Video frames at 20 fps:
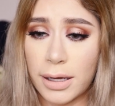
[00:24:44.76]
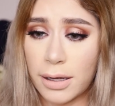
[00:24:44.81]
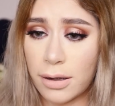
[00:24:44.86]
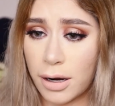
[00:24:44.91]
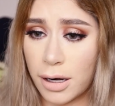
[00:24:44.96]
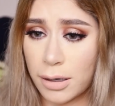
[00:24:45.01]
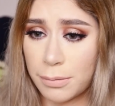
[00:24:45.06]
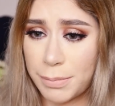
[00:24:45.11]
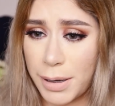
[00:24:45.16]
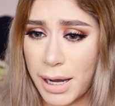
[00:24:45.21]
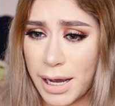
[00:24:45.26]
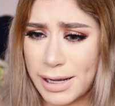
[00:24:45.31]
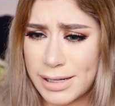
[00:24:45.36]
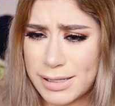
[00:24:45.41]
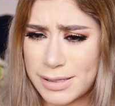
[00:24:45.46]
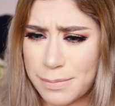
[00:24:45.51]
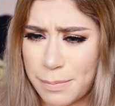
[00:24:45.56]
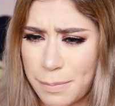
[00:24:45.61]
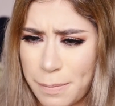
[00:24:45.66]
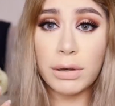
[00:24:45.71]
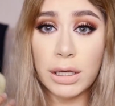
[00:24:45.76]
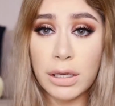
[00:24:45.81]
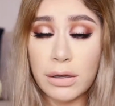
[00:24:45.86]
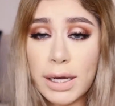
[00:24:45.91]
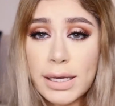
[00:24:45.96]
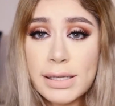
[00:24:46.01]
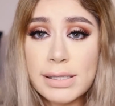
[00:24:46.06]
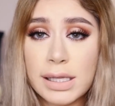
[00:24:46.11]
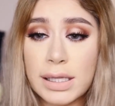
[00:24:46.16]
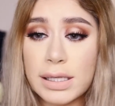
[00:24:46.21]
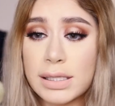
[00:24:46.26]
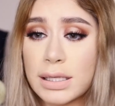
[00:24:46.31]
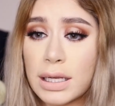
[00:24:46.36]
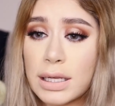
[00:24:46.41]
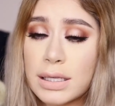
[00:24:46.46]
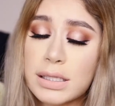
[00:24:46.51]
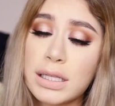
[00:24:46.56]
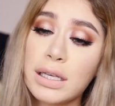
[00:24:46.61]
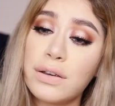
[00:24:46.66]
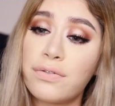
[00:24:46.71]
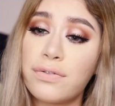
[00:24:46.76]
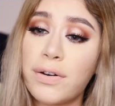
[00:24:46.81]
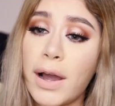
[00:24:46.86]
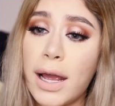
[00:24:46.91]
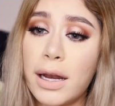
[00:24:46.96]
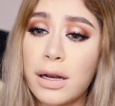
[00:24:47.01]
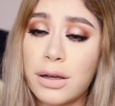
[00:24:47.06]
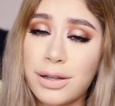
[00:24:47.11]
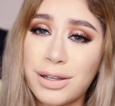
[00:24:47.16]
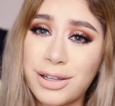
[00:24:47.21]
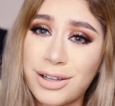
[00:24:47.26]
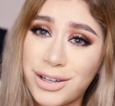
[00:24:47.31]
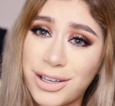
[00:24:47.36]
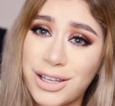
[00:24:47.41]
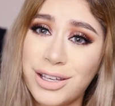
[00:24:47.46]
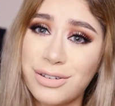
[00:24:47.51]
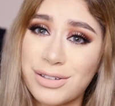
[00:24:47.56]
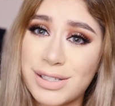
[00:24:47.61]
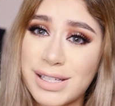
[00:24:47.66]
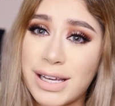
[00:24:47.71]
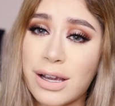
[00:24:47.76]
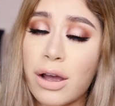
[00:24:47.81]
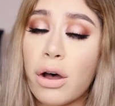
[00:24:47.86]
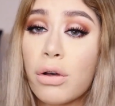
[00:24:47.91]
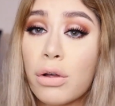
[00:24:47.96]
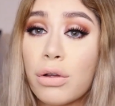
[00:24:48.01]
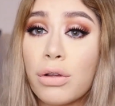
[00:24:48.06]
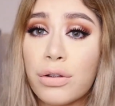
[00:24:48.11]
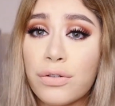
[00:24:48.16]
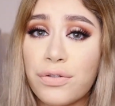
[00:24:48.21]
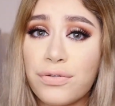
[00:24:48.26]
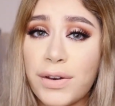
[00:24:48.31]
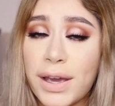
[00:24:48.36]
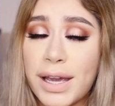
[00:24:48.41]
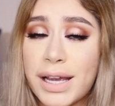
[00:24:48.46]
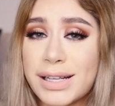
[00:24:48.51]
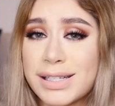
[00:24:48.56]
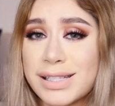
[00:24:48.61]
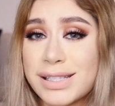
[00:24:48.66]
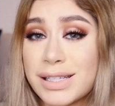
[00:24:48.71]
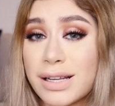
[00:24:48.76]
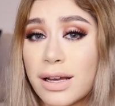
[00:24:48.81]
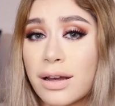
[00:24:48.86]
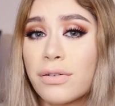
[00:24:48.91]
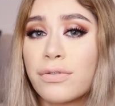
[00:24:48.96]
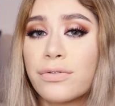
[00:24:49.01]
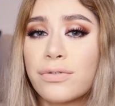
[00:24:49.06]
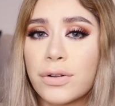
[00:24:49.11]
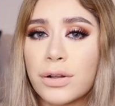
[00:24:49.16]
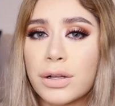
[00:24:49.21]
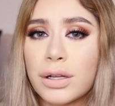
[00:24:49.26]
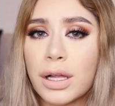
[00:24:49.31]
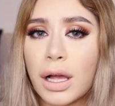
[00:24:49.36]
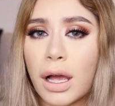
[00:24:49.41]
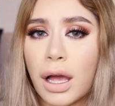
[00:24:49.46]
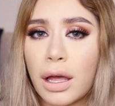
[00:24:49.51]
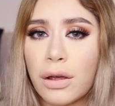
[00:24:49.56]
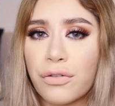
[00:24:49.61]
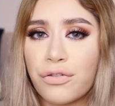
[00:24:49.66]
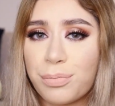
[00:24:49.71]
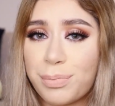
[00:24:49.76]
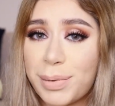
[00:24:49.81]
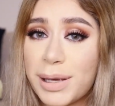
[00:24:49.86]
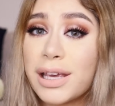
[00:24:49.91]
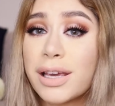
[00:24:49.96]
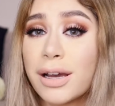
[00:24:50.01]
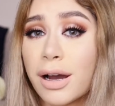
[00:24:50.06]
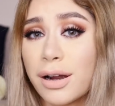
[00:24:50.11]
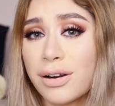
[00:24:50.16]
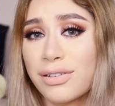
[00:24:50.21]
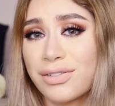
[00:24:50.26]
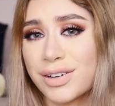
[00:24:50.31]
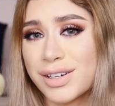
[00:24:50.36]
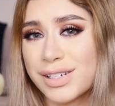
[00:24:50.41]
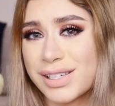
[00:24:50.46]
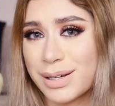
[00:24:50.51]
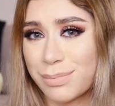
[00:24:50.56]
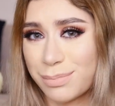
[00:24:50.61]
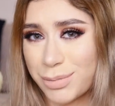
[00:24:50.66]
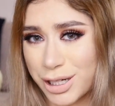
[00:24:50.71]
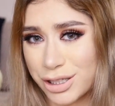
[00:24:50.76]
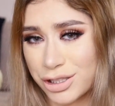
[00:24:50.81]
Like, hard pass. Anyway, you guys, this is the final look using a whole face full of PR first